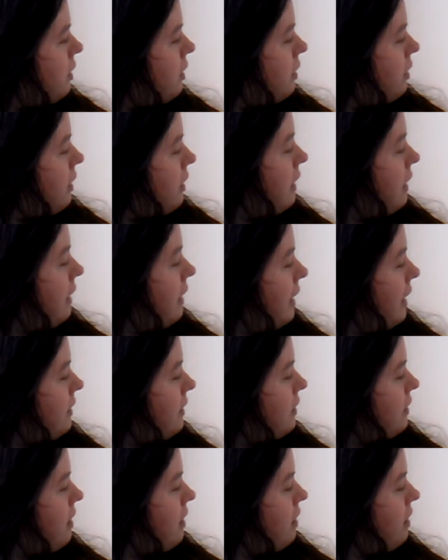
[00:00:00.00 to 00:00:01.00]
I like the
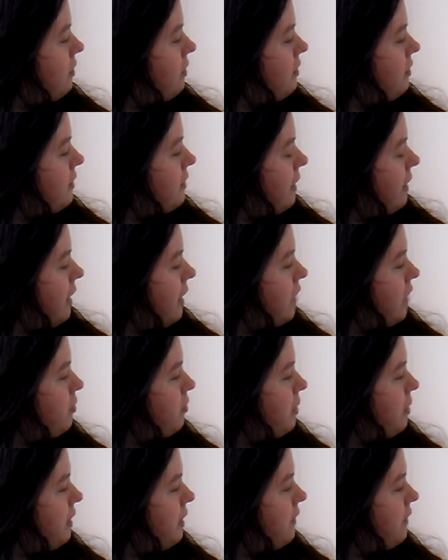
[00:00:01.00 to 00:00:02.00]
colors. I can't even
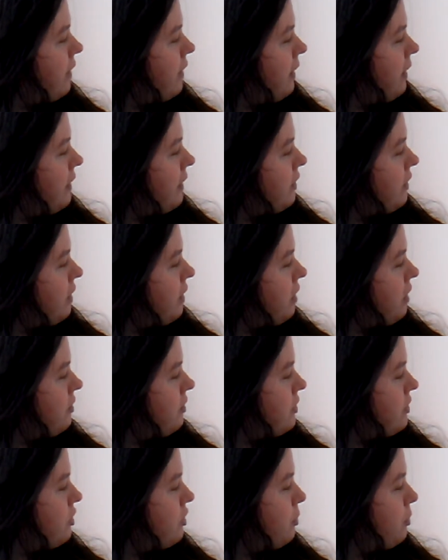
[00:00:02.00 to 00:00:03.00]
believe I like the colors
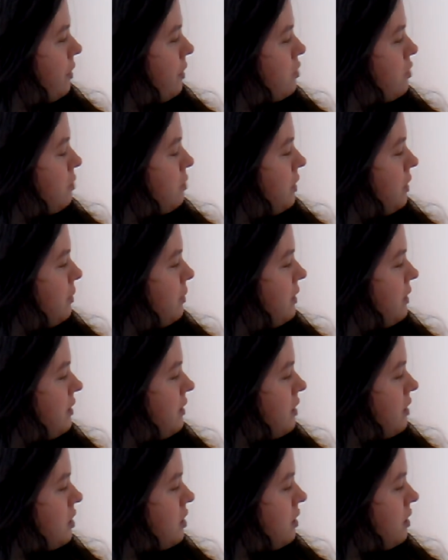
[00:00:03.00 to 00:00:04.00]
so much when it was
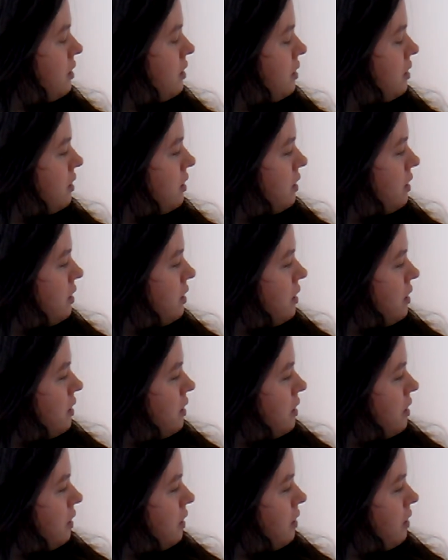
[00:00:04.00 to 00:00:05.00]
such a
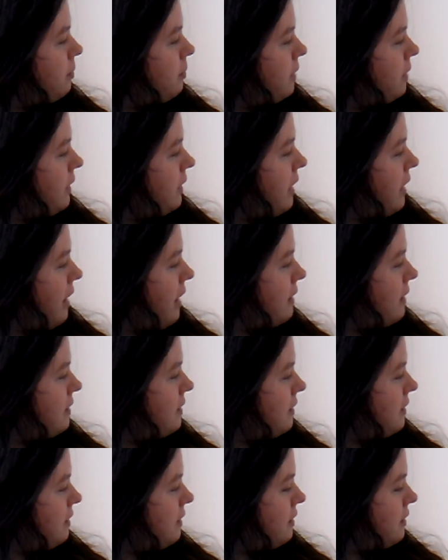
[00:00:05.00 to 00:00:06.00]
complete
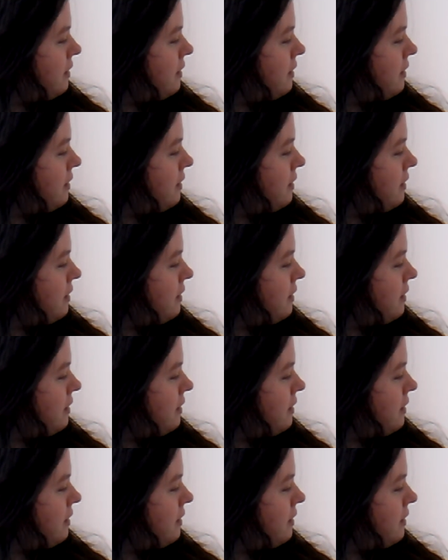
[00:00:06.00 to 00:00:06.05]
accident.